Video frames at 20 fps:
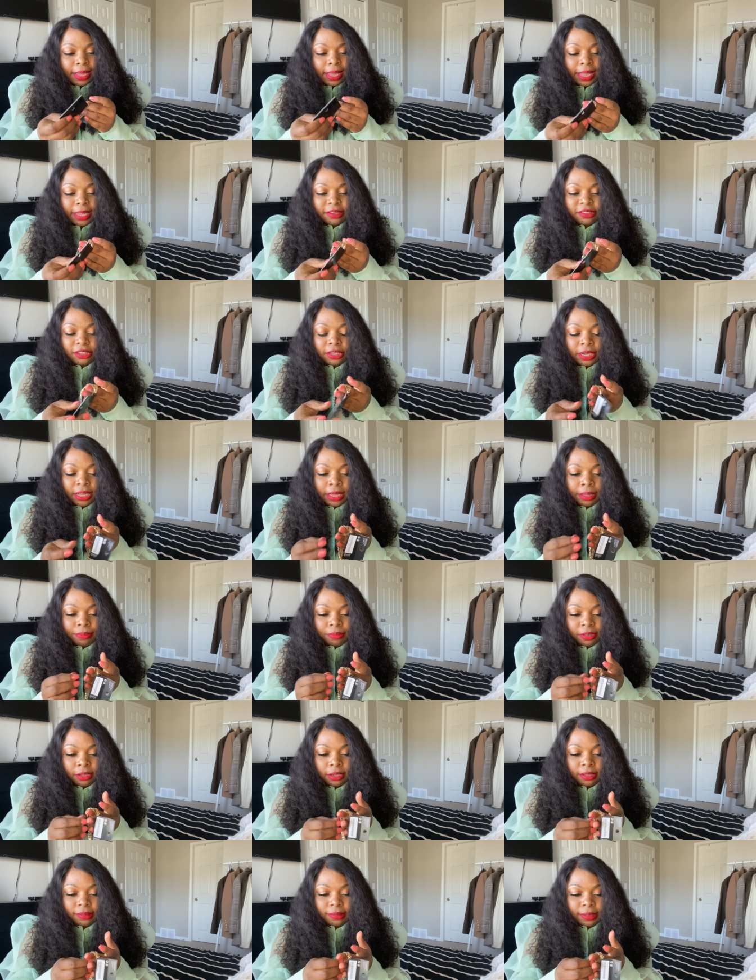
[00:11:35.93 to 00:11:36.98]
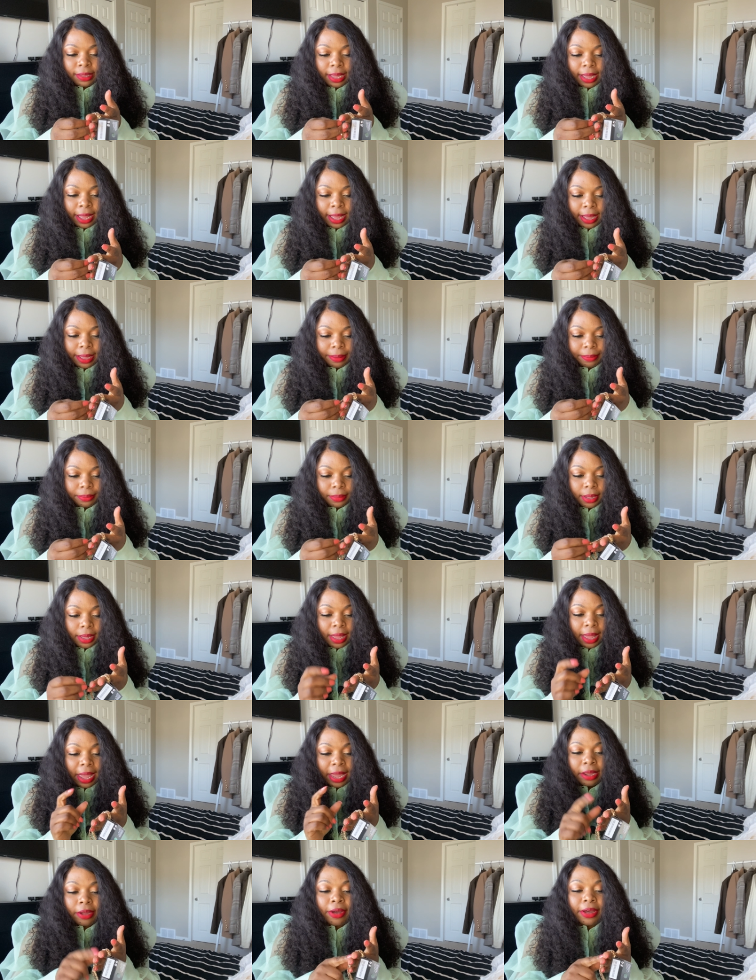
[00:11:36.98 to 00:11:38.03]
H and M's, yes, come.
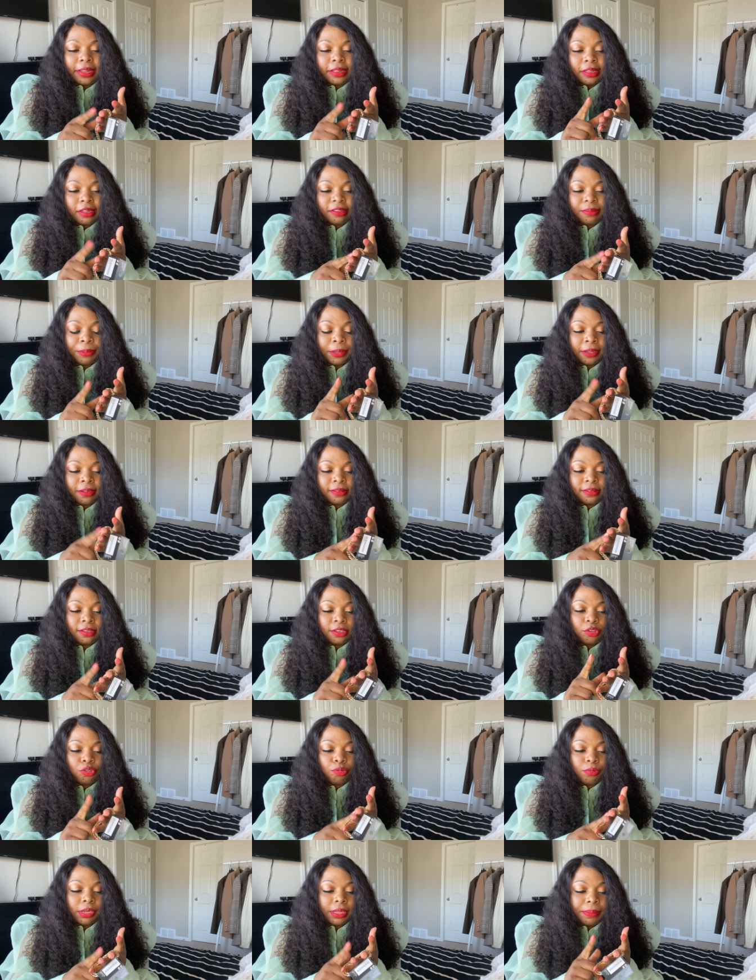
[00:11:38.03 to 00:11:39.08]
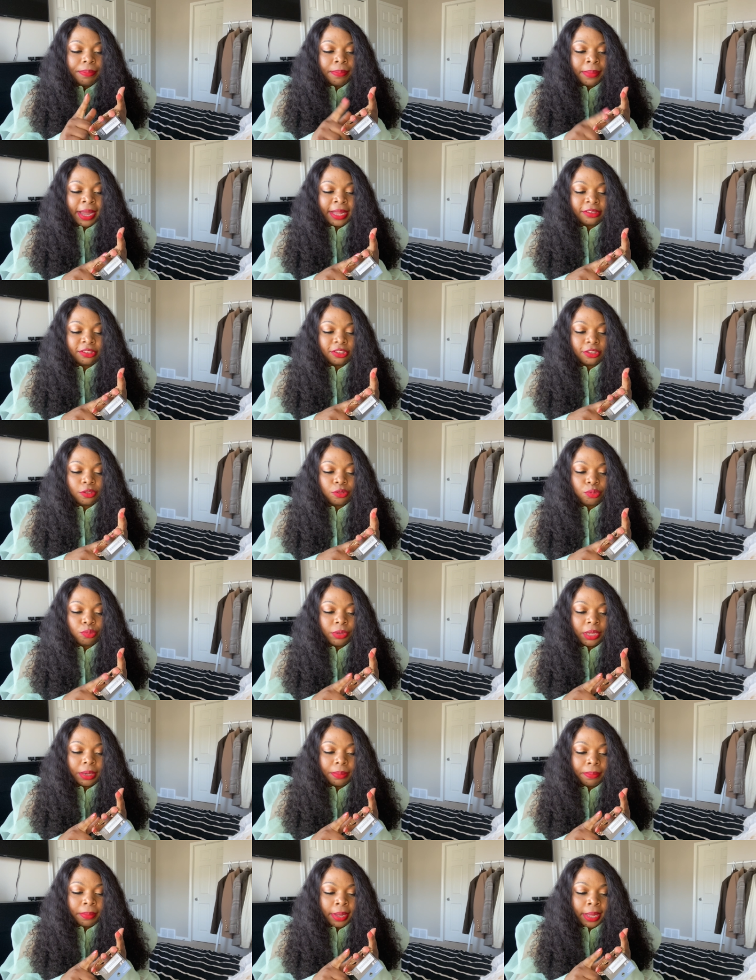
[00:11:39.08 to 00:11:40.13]
I got this because this really matches
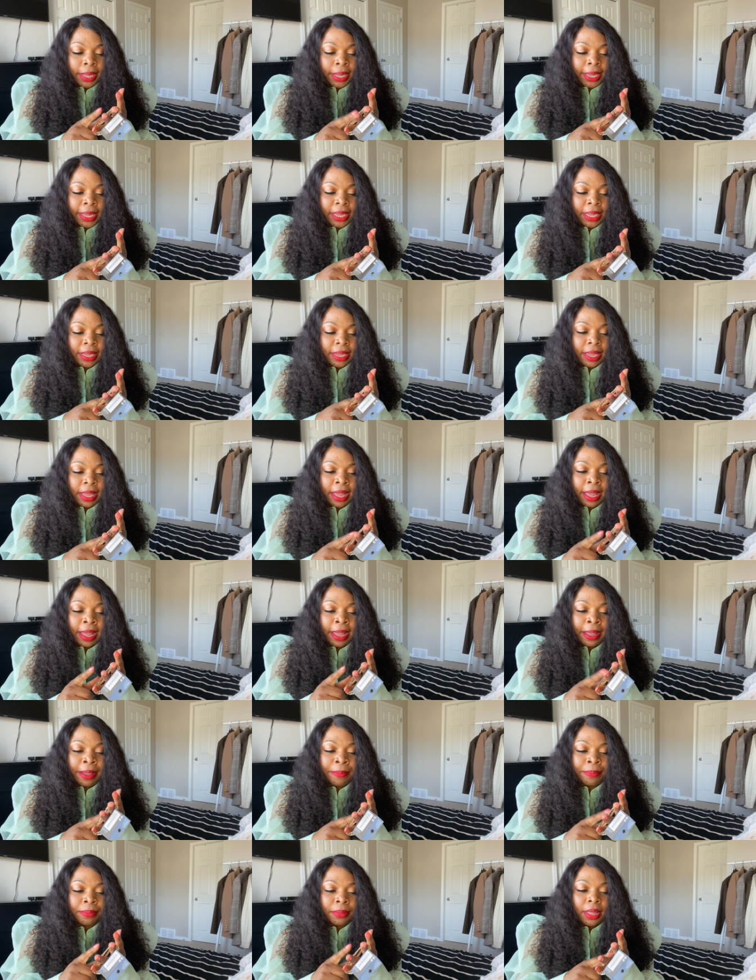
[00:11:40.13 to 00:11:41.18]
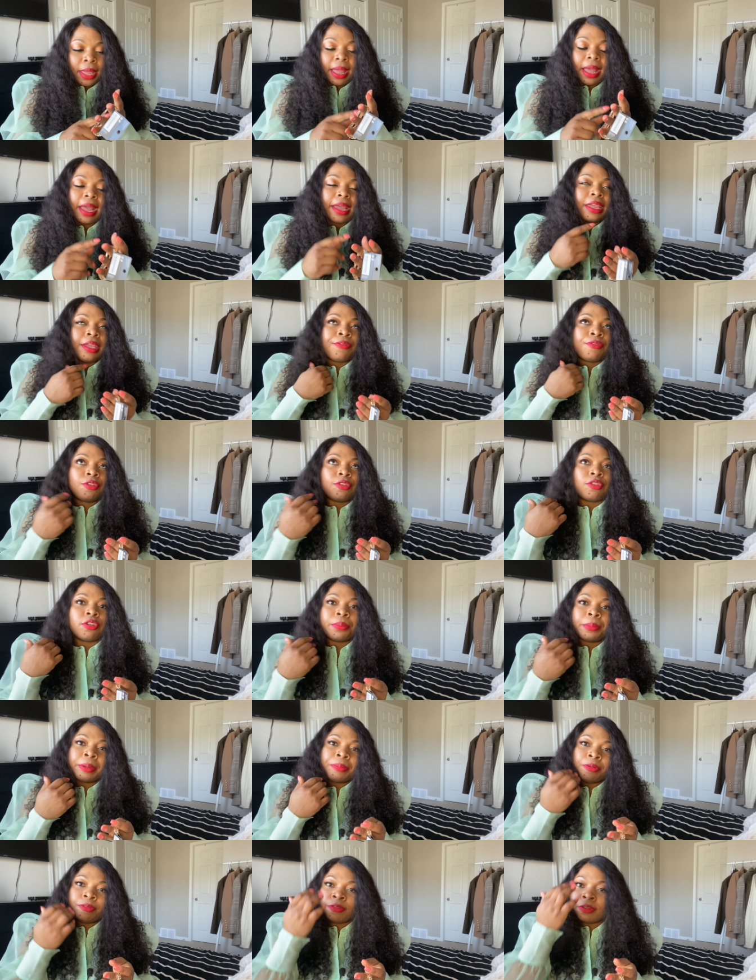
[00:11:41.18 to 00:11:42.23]
with my, um, I, if you saw
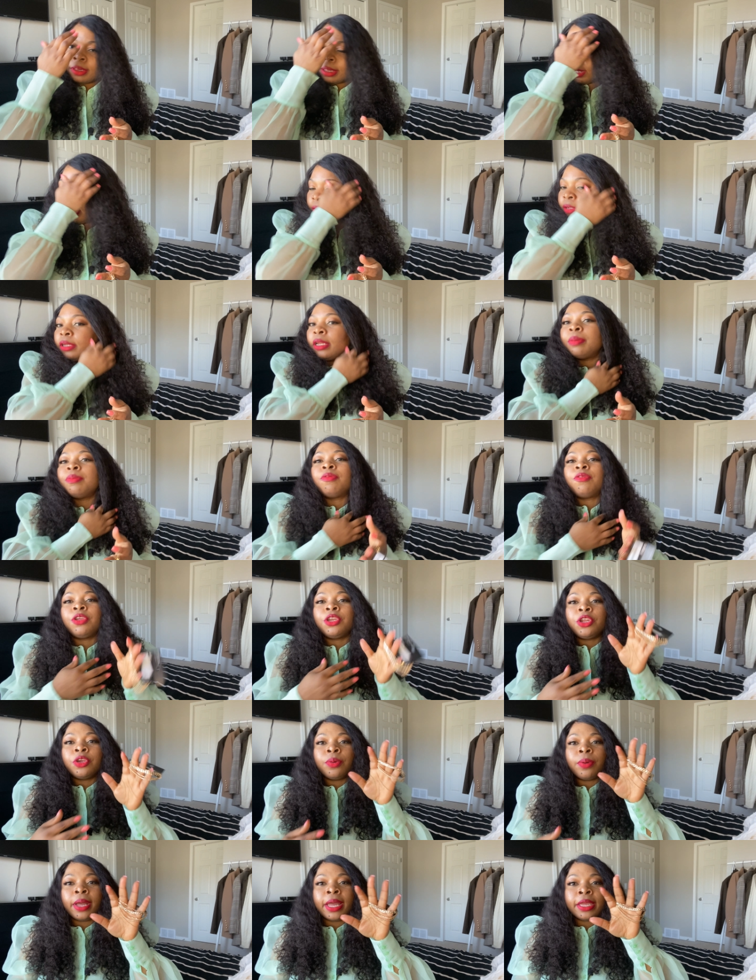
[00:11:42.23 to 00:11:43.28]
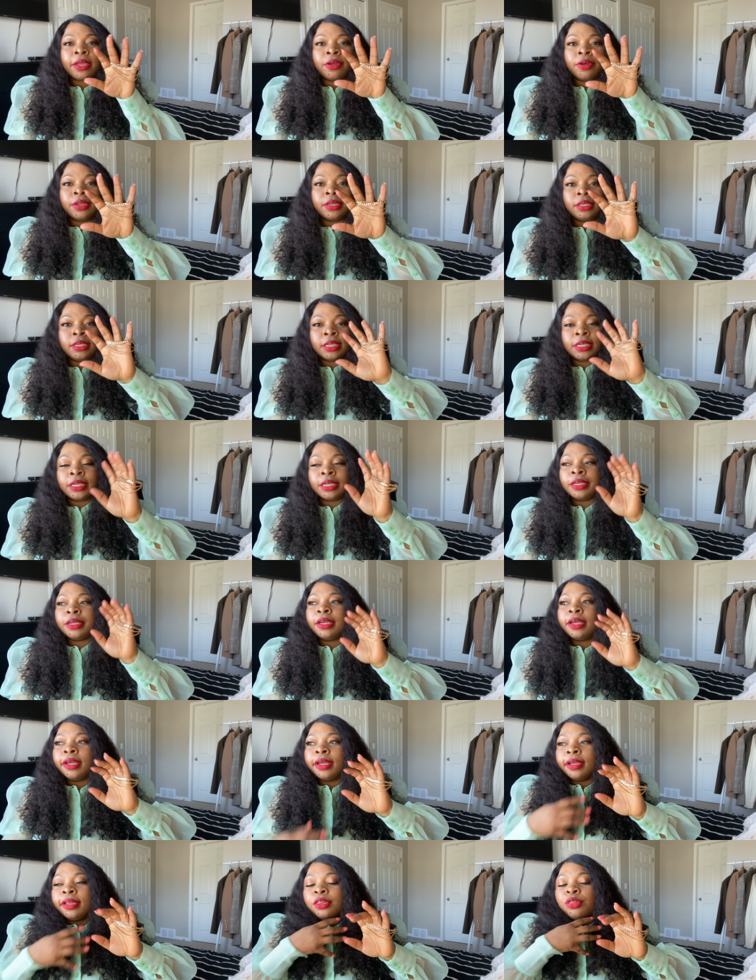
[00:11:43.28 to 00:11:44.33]
my previous H and M video, I got
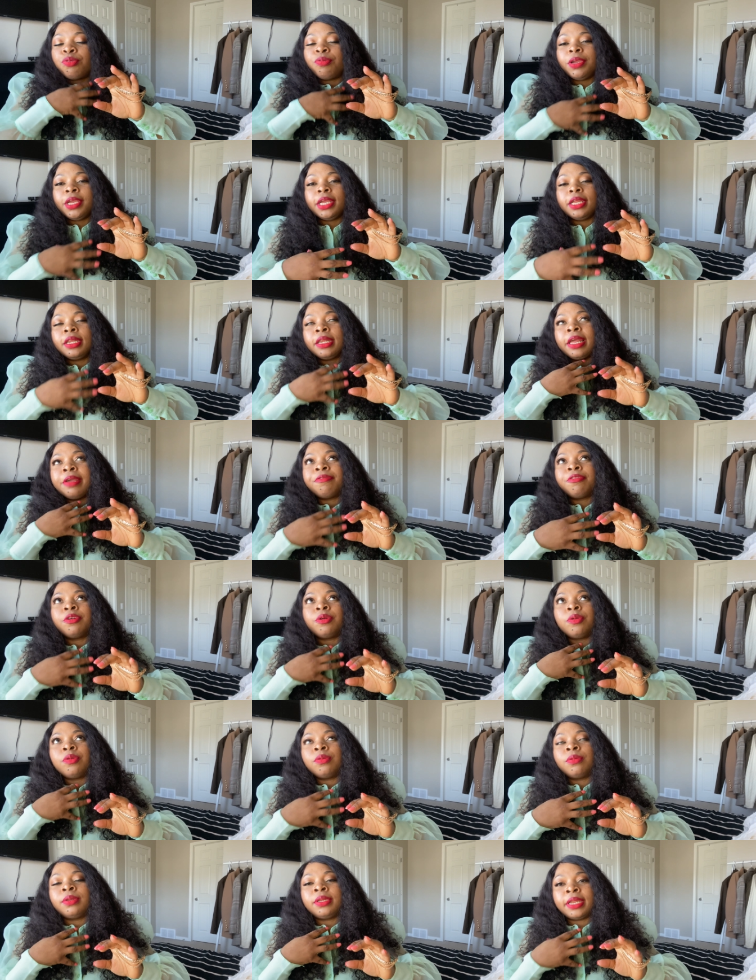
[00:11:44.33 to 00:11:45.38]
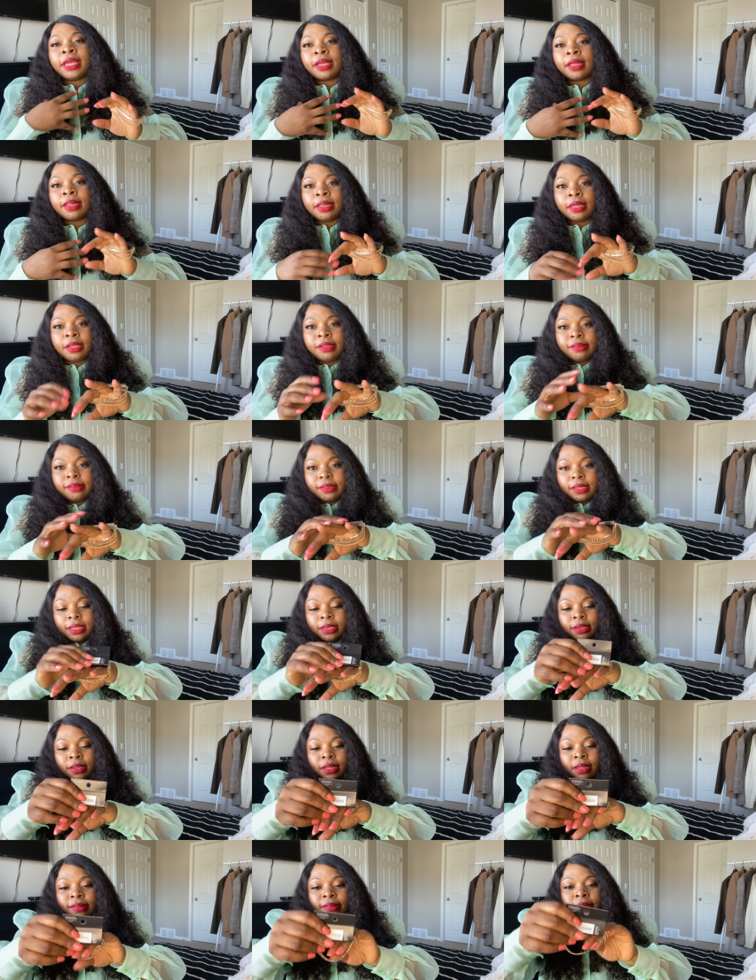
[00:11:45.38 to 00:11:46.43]
the three-level necklace,
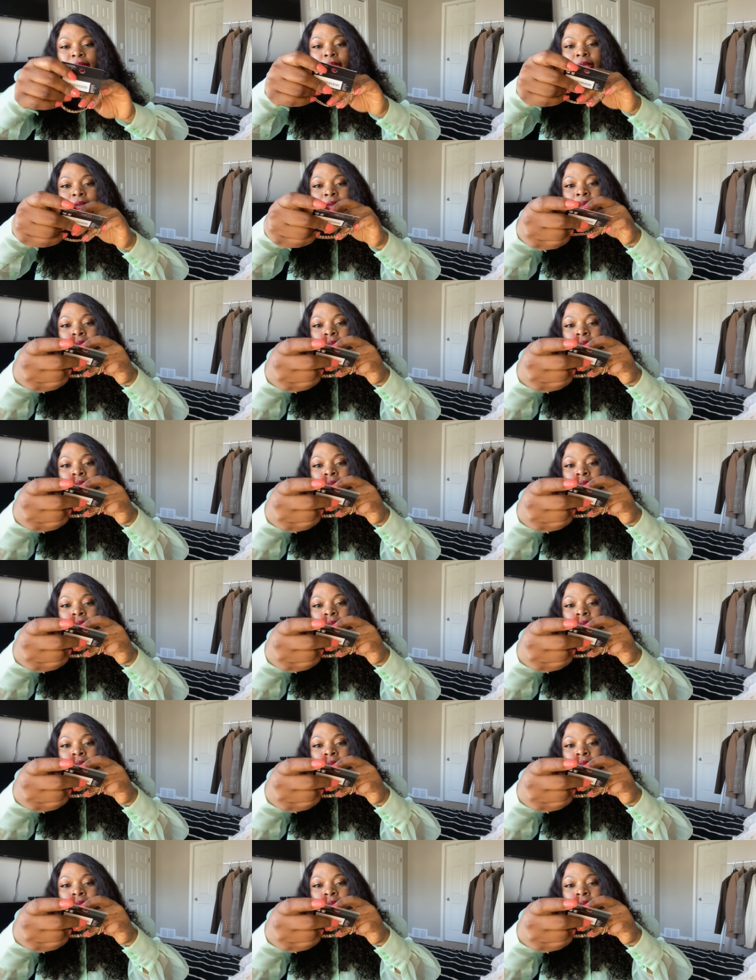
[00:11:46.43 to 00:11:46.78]
and just,